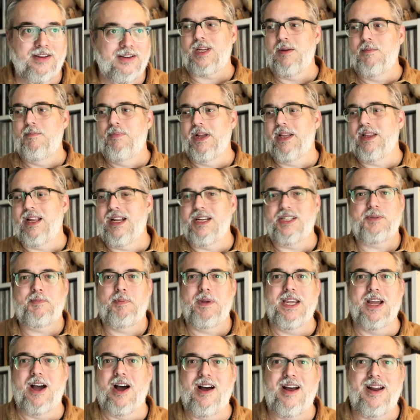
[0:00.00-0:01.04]
But let's
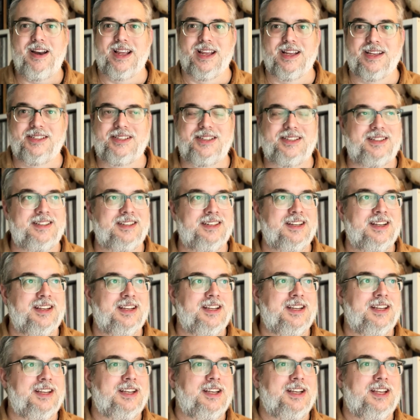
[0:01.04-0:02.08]
be honest,
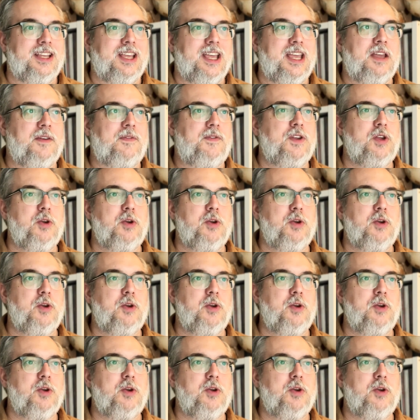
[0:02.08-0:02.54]
if